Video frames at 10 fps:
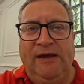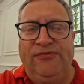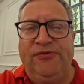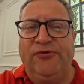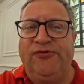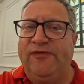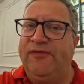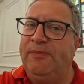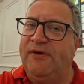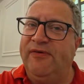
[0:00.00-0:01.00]
It's not as
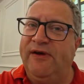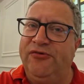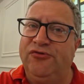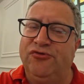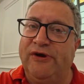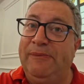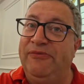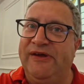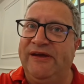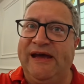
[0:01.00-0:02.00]
if the buffet is
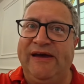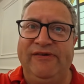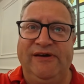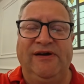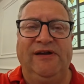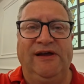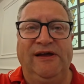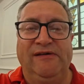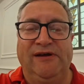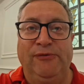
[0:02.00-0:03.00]
draped in caviar
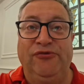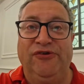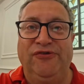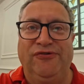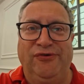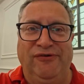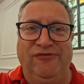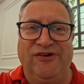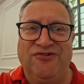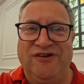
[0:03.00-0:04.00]
like I was used to in
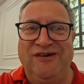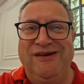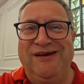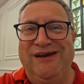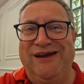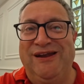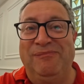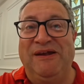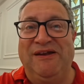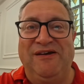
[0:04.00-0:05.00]
Russia in the
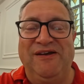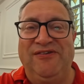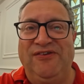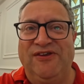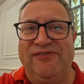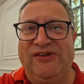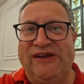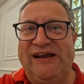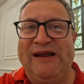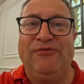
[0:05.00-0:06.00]
mid-90s after
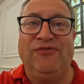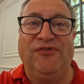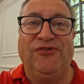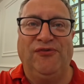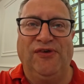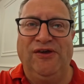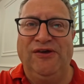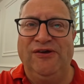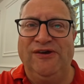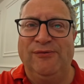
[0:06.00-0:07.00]
the collapse of the Soviet
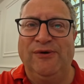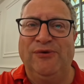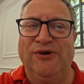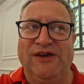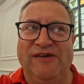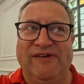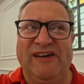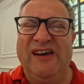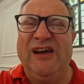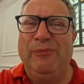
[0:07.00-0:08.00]
Union when working
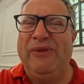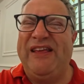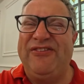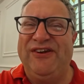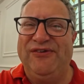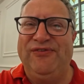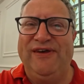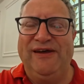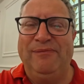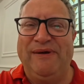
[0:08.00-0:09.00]
there, but that's an
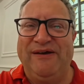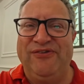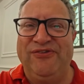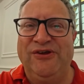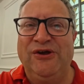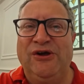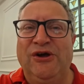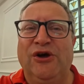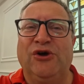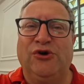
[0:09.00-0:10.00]
unfair comparison.
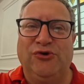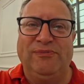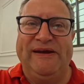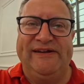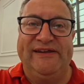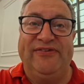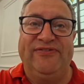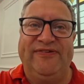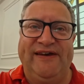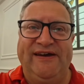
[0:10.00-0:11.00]
A gold medal
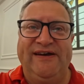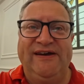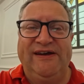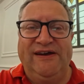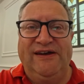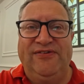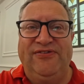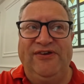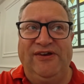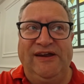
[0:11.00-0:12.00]
is fair, and
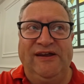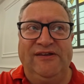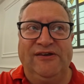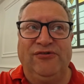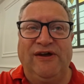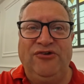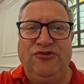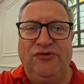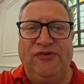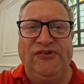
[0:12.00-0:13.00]
certainly the
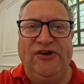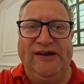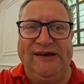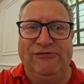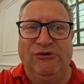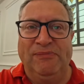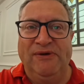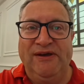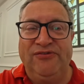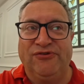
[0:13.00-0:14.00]
grandeur of the dining room
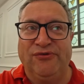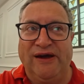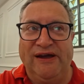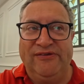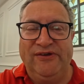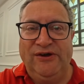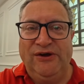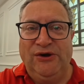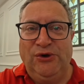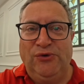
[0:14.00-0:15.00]
is great.
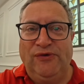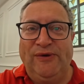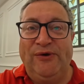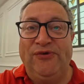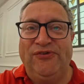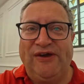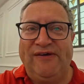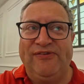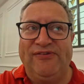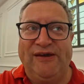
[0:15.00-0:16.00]
Although we also
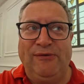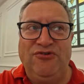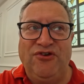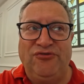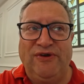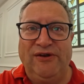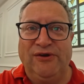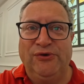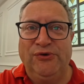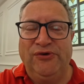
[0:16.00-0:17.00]
have to say we're just around
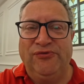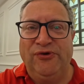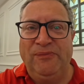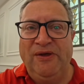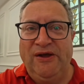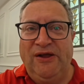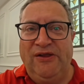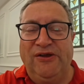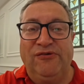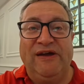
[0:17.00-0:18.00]
the corner from
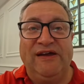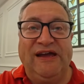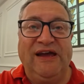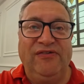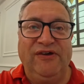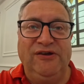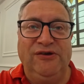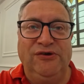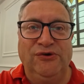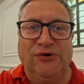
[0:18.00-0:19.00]
the Grand Cafe
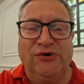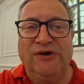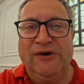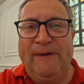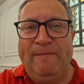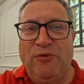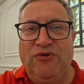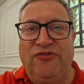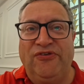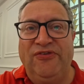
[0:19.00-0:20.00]
New York,
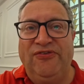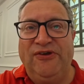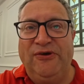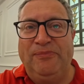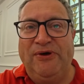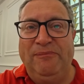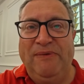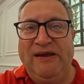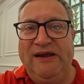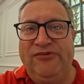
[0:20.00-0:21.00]
which is considered by
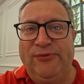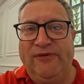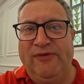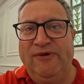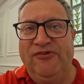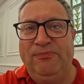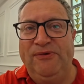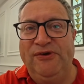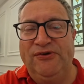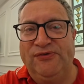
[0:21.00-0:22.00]
many as one of the most
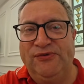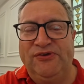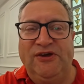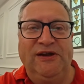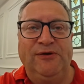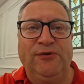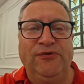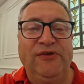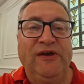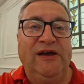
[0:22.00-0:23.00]
beautiful dining
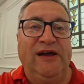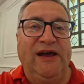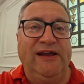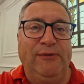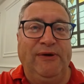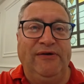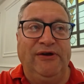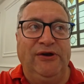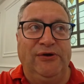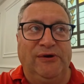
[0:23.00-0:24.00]
halls anywhere
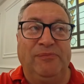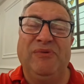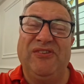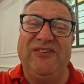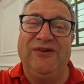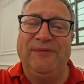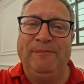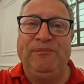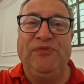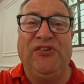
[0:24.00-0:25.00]
in Europe. But still,
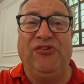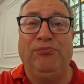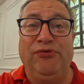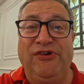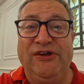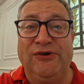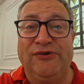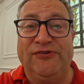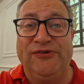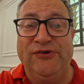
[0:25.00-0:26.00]
this is pretty
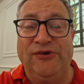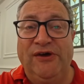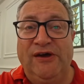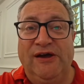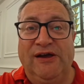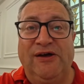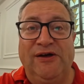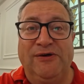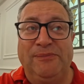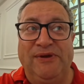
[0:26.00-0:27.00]
good too.
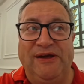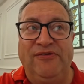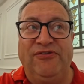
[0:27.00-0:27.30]
Can't complain.